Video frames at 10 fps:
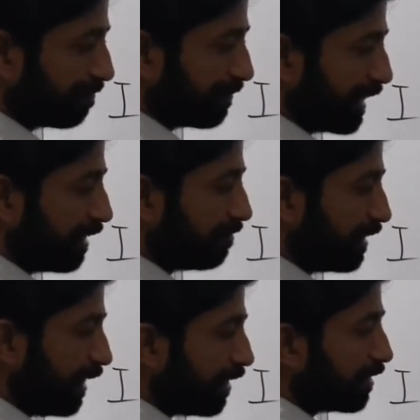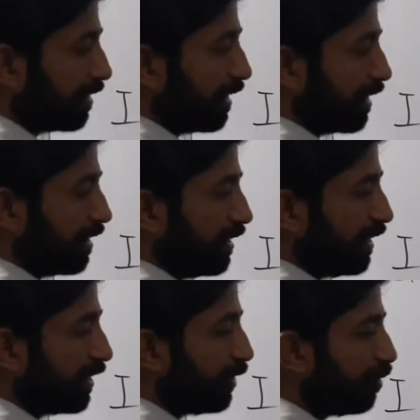then we get
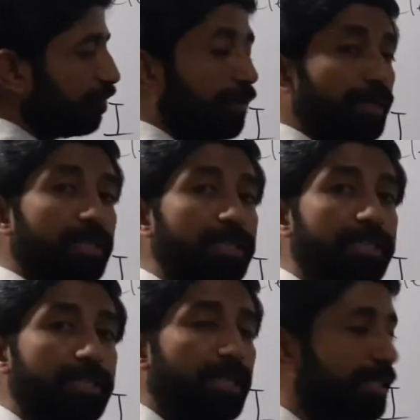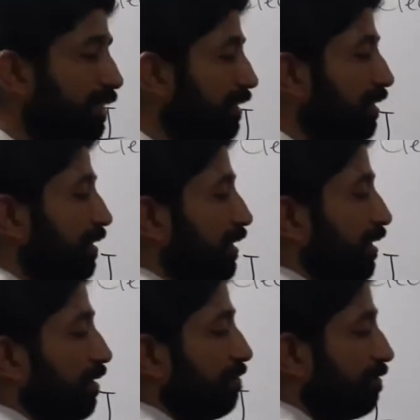dq over dt, that is
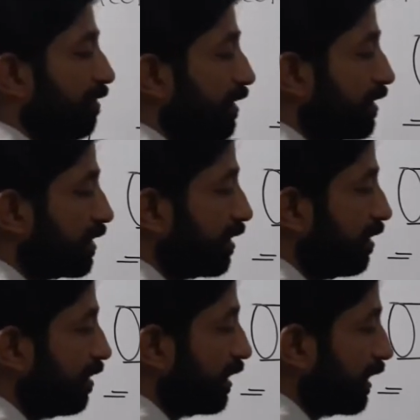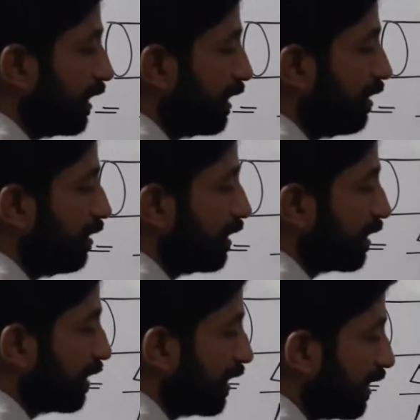first
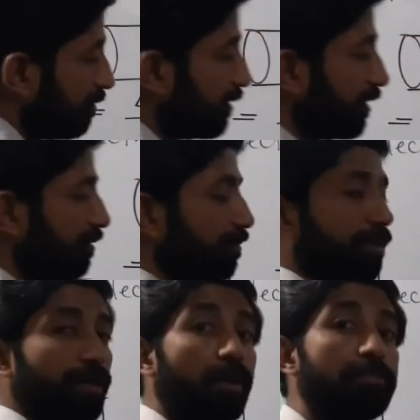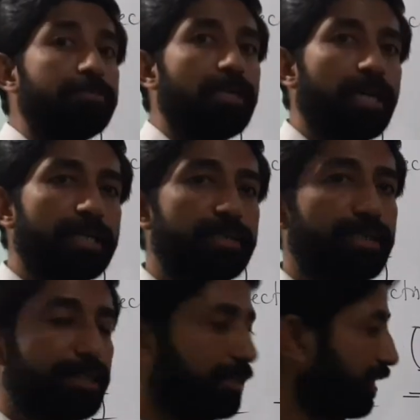derivative of
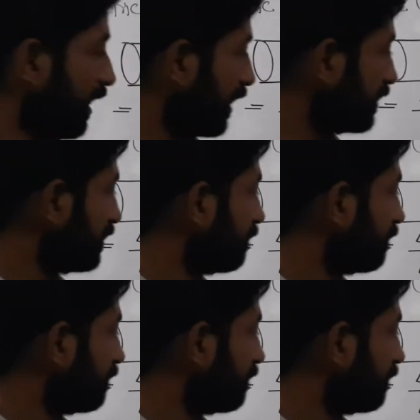electric charge